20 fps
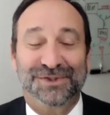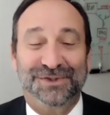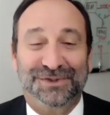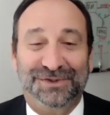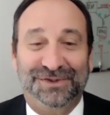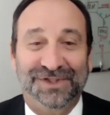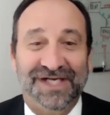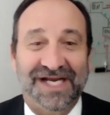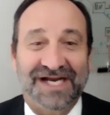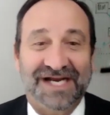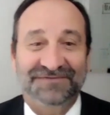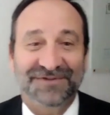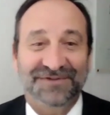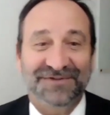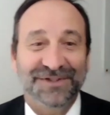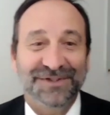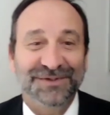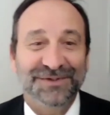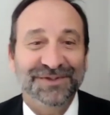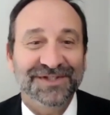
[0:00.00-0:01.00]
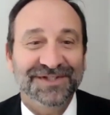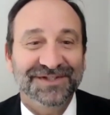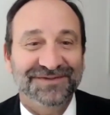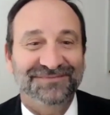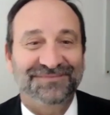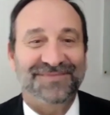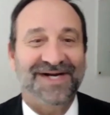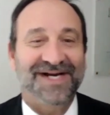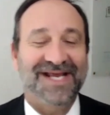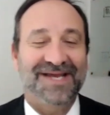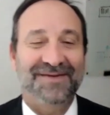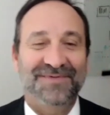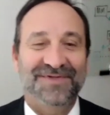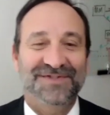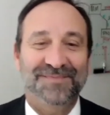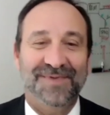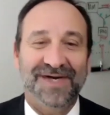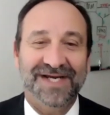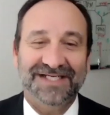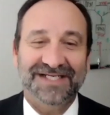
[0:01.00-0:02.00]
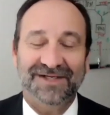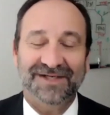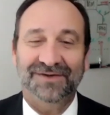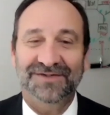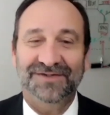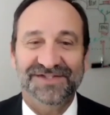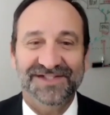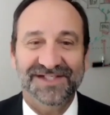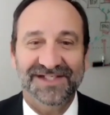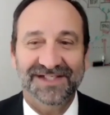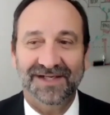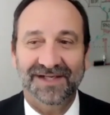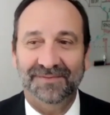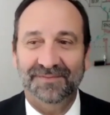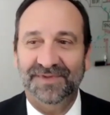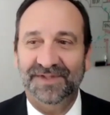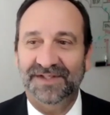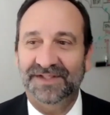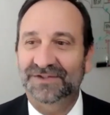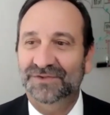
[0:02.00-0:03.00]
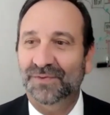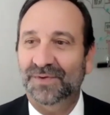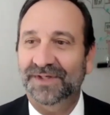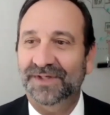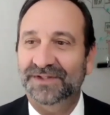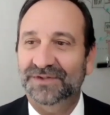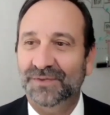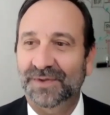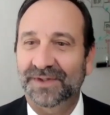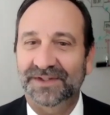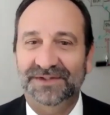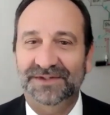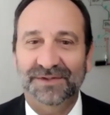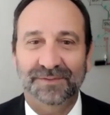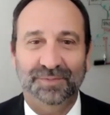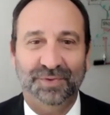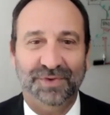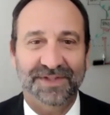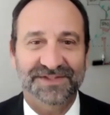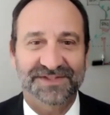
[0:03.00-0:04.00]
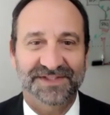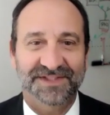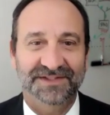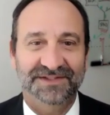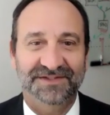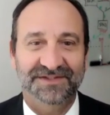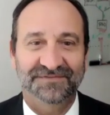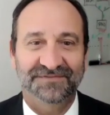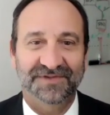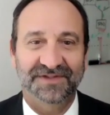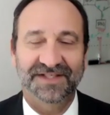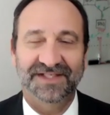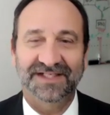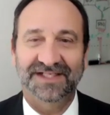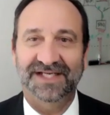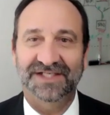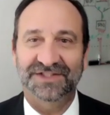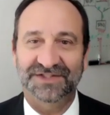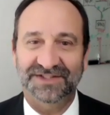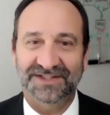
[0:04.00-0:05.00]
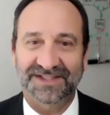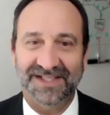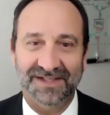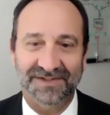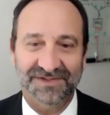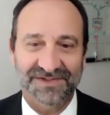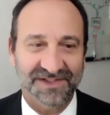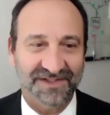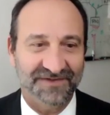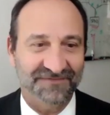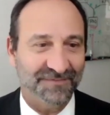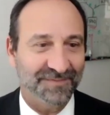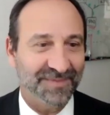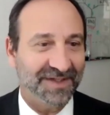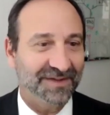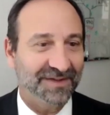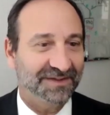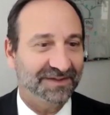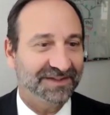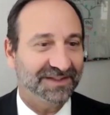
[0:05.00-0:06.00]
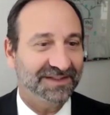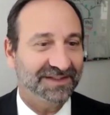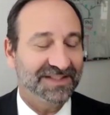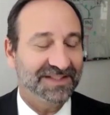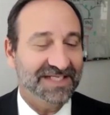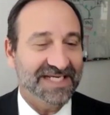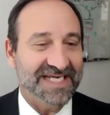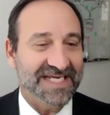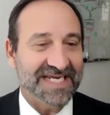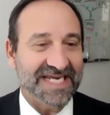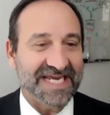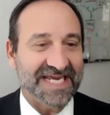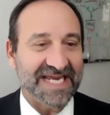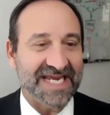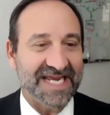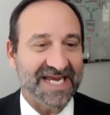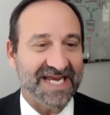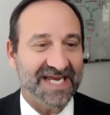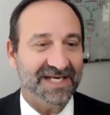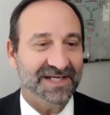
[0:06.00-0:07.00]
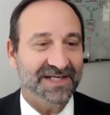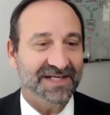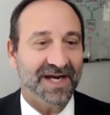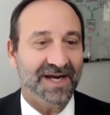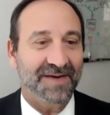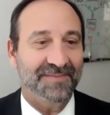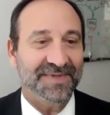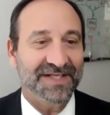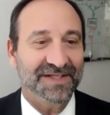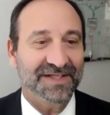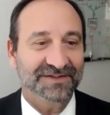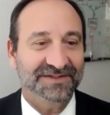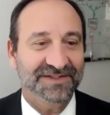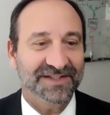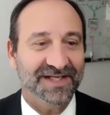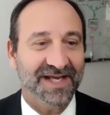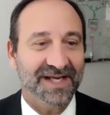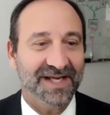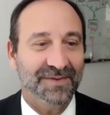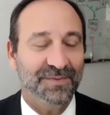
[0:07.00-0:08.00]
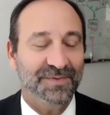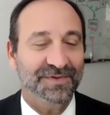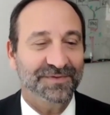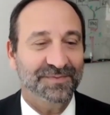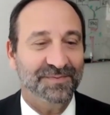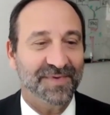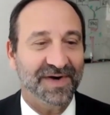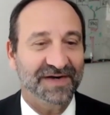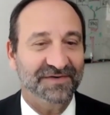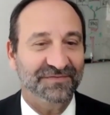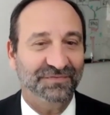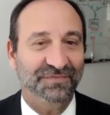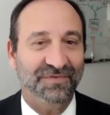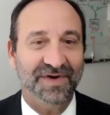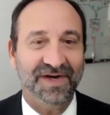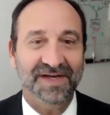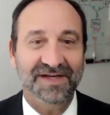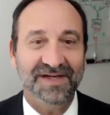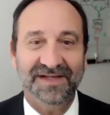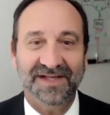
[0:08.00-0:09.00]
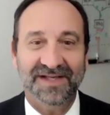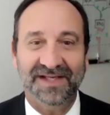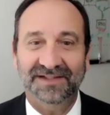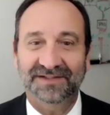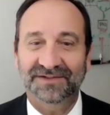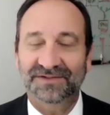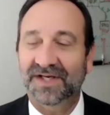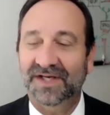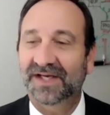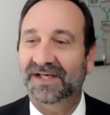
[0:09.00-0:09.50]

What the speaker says: Good afternoon. My name is Mike Ehrenstein. I'm the 2022 president of the Litigation Council of America. And I'm here today with my friend and